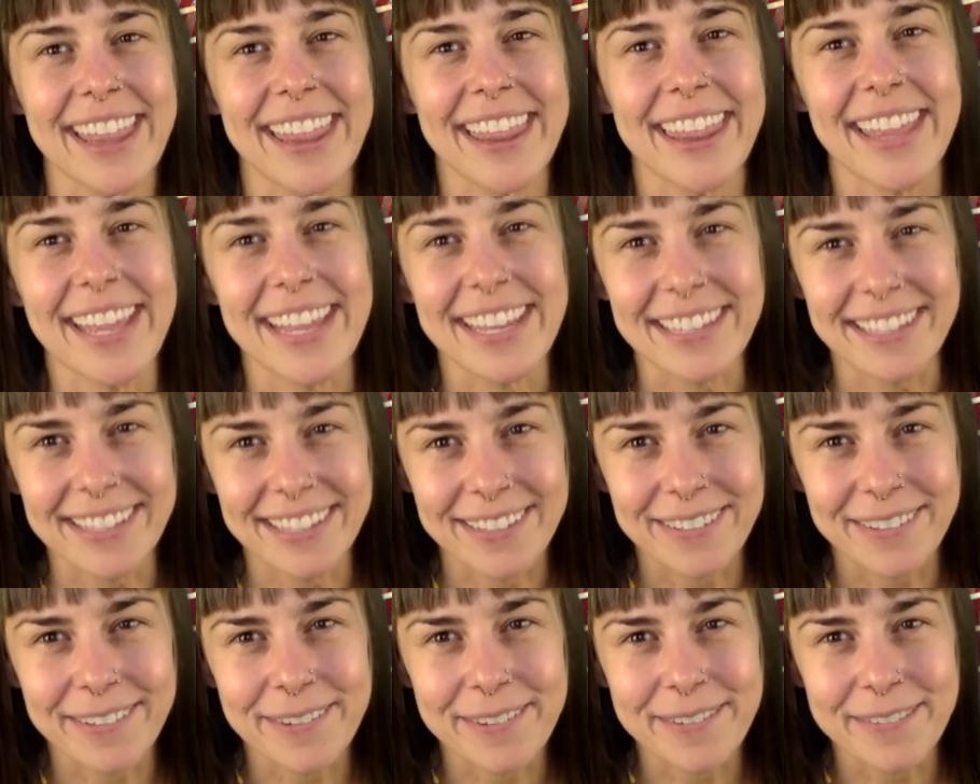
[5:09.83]
Thank
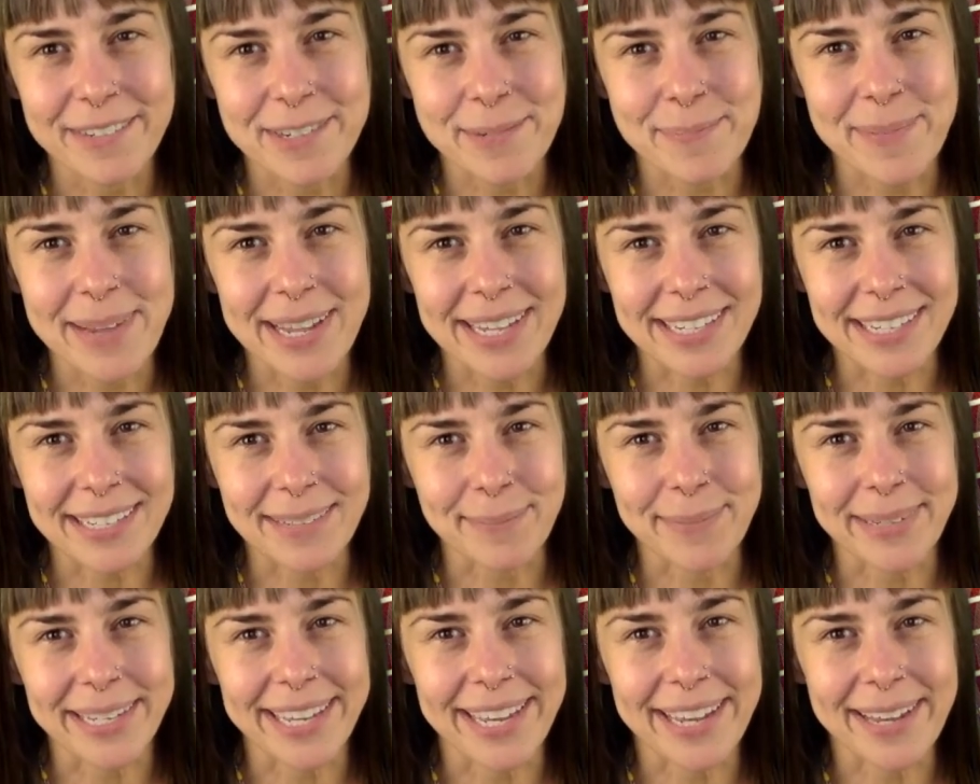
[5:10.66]
you for making
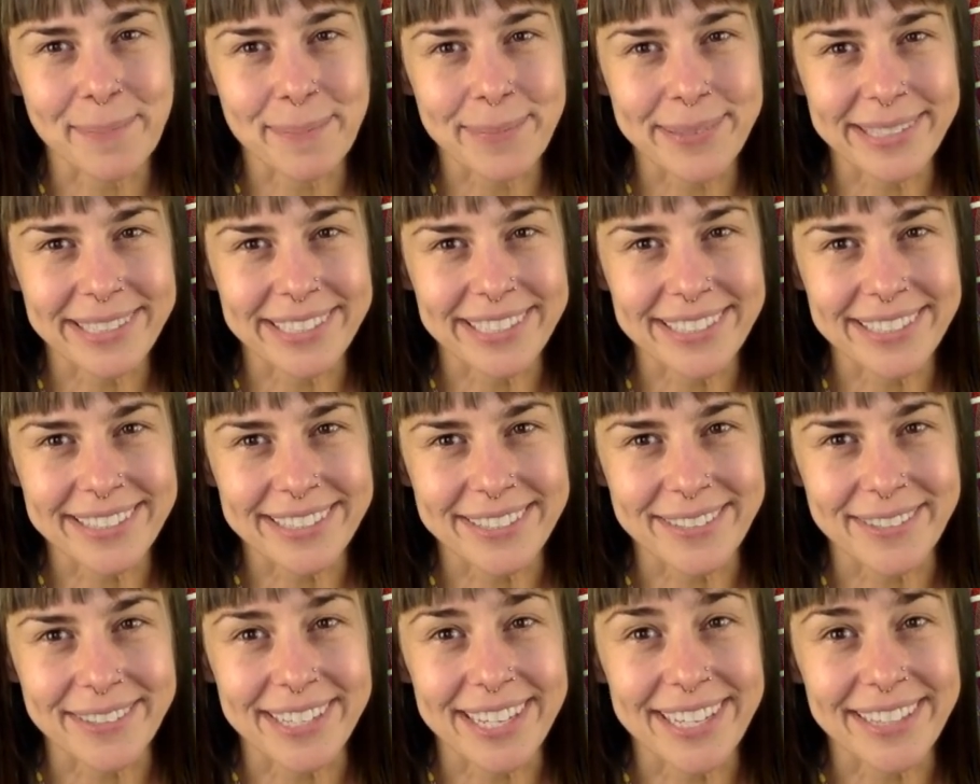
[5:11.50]
me empty
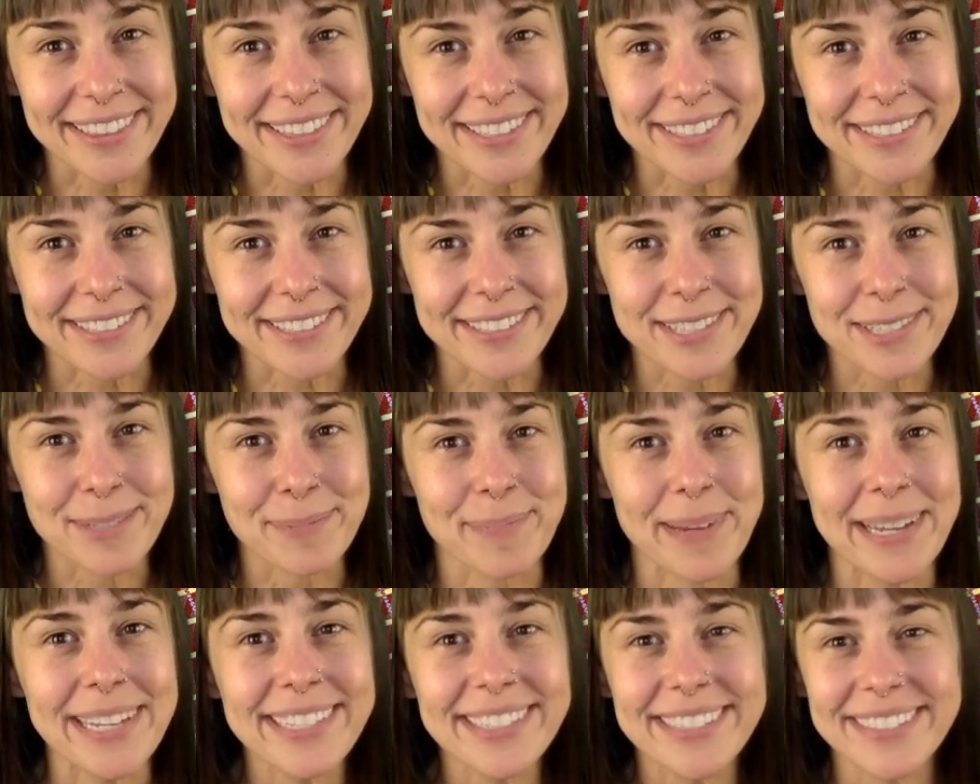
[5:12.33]
so that there's
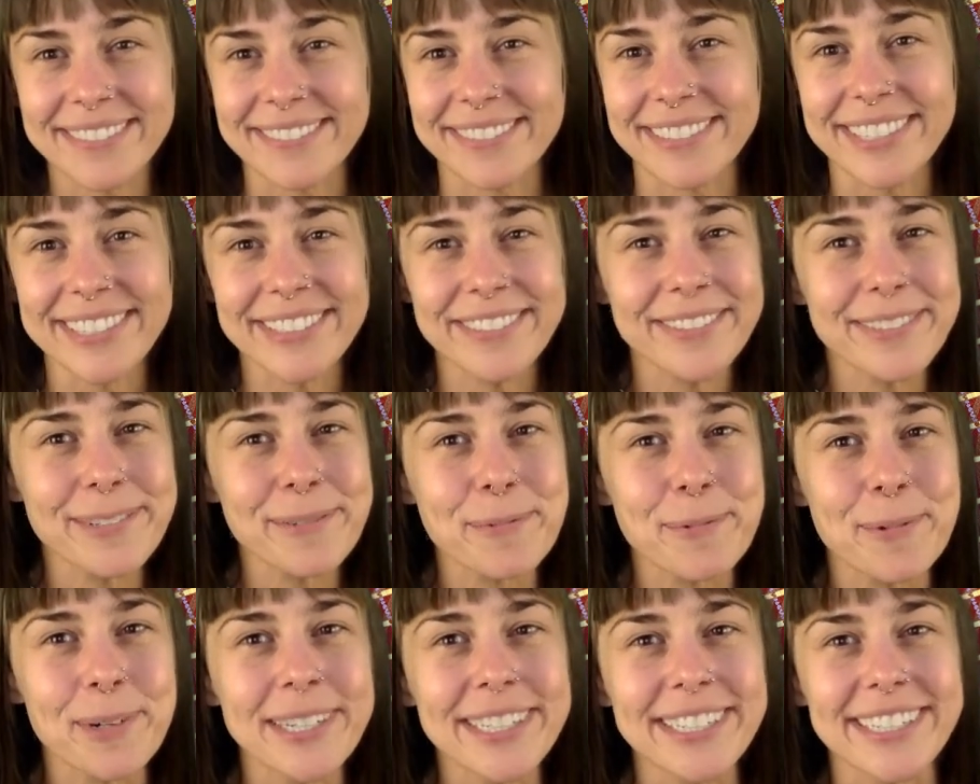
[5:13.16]
space for you to
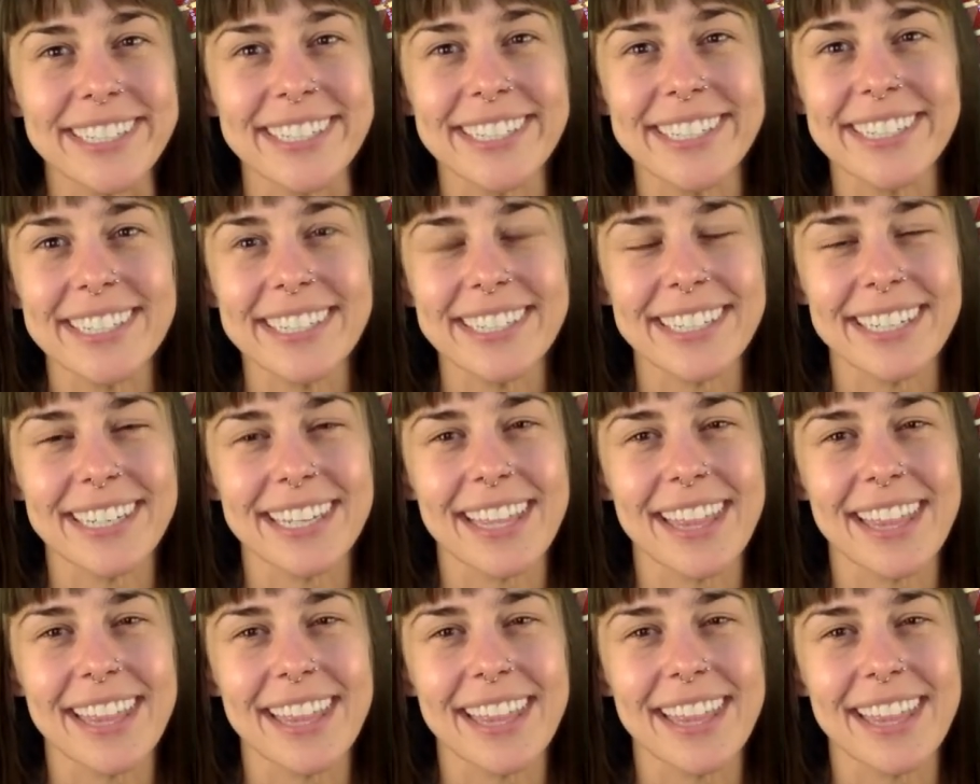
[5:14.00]
work.